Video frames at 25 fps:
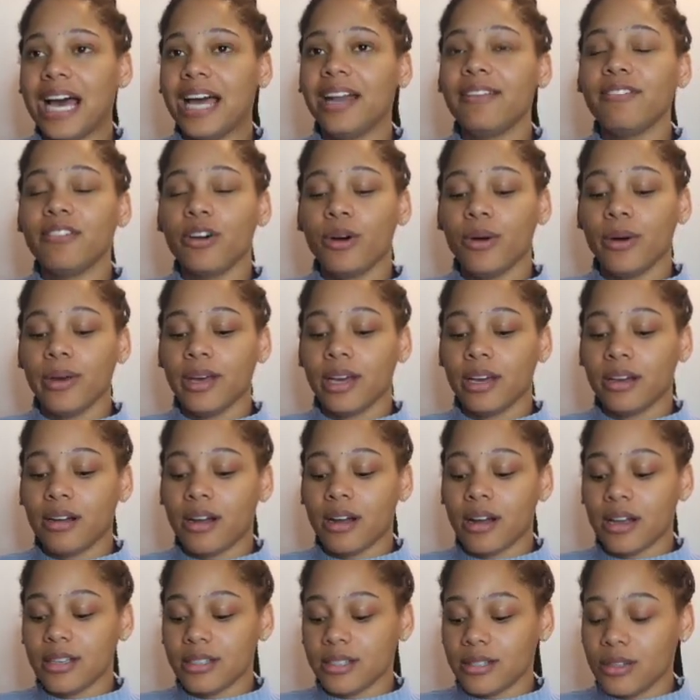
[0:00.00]
of
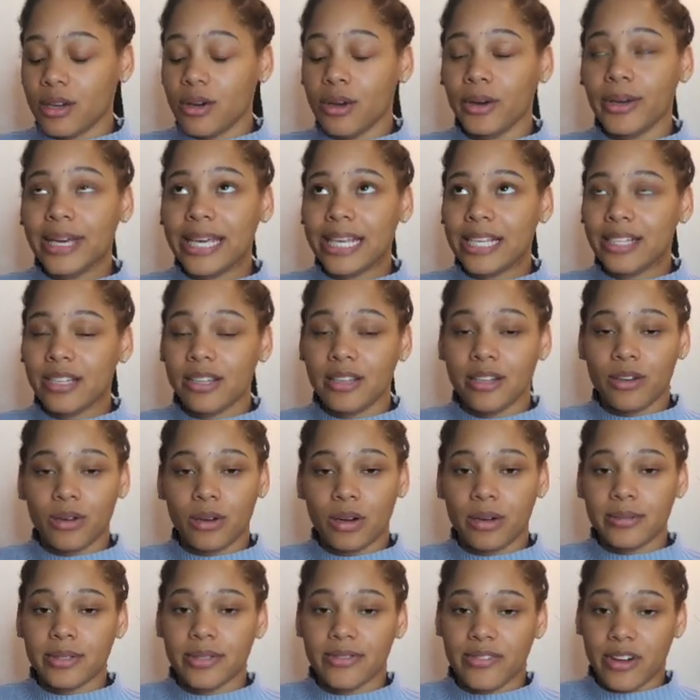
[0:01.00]
going into the
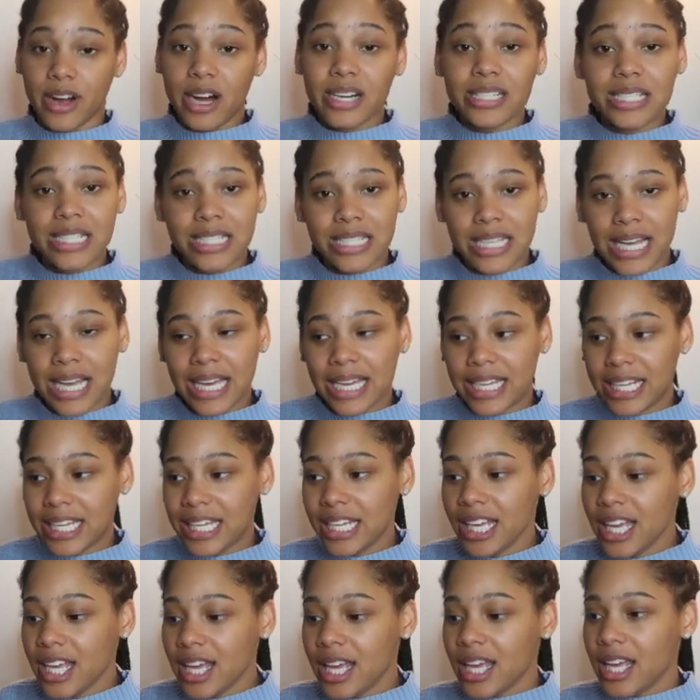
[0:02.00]
norms of our
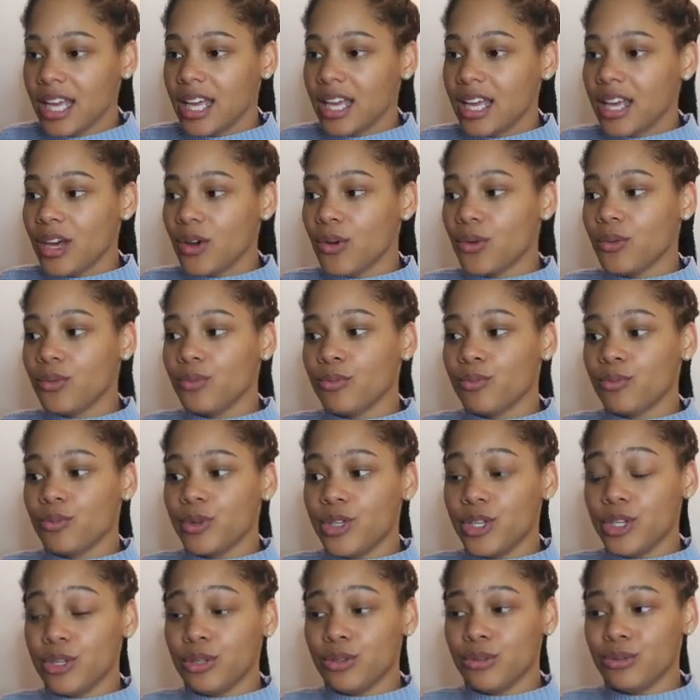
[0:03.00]
society,
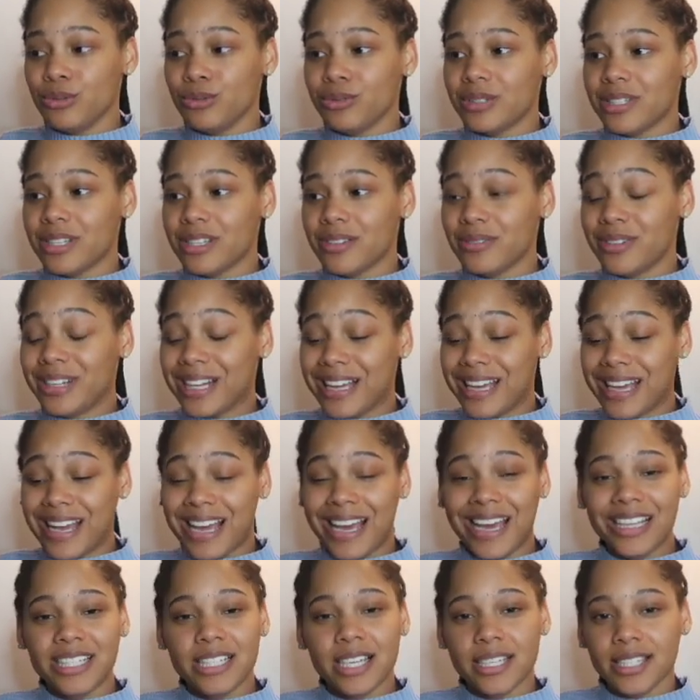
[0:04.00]
when a
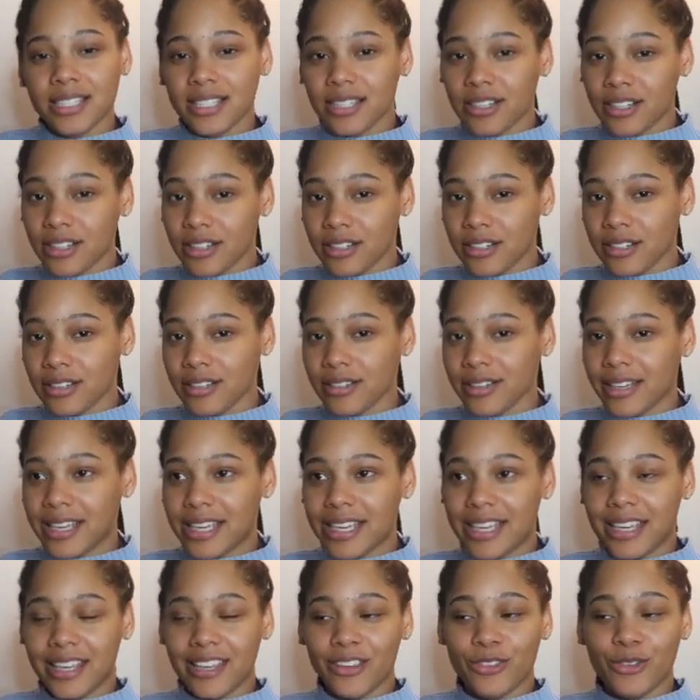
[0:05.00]
guy touches a girl,
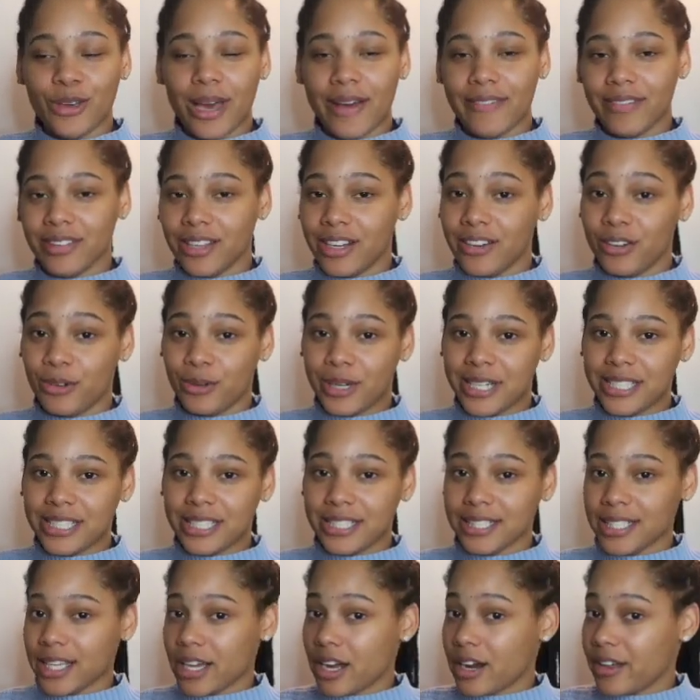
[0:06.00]
you have a lot of
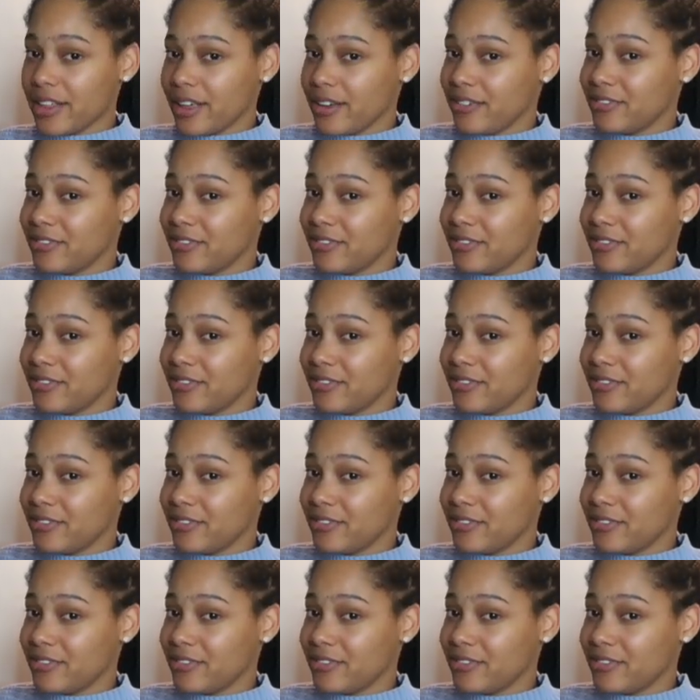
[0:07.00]
questions like, are they